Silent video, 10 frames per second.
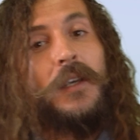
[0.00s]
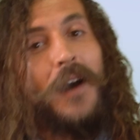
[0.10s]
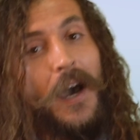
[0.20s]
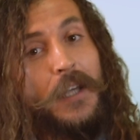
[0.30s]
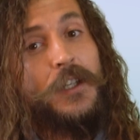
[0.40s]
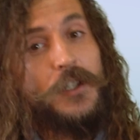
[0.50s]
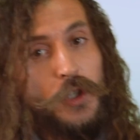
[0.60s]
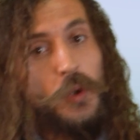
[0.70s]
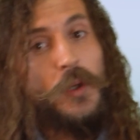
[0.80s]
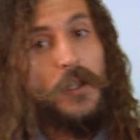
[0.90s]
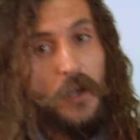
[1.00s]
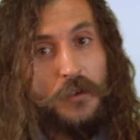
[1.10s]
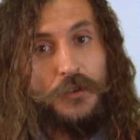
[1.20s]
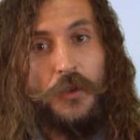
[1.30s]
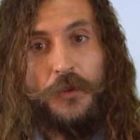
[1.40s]
kindness too can
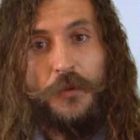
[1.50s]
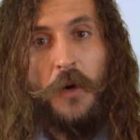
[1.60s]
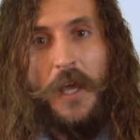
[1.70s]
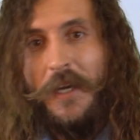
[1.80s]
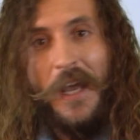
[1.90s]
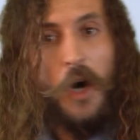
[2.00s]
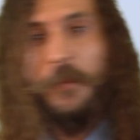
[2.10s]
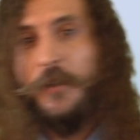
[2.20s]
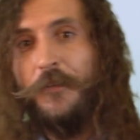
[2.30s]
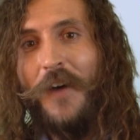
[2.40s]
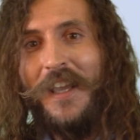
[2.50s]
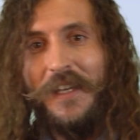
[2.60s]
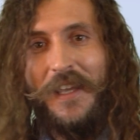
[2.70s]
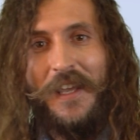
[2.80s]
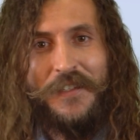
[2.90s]
also spread and help to fight
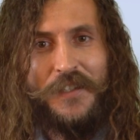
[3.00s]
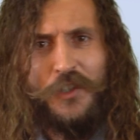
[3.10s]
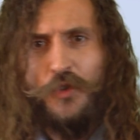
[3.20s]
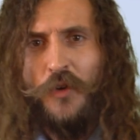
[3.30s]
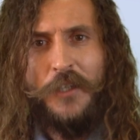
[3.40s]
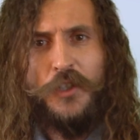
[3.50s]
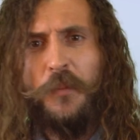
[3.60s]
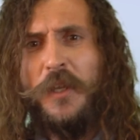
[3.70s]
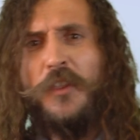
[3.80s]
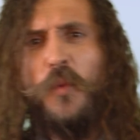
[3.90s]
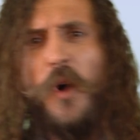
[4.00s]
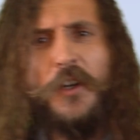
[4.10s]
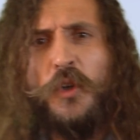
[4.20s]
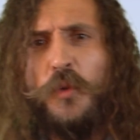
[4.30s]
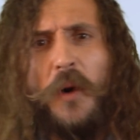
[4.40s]
against this dread. So be the
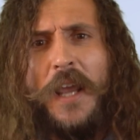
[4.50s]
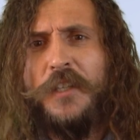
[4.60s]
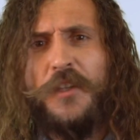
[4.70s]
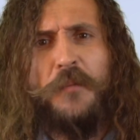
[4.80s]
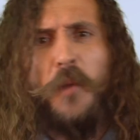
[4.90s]
one who breaks the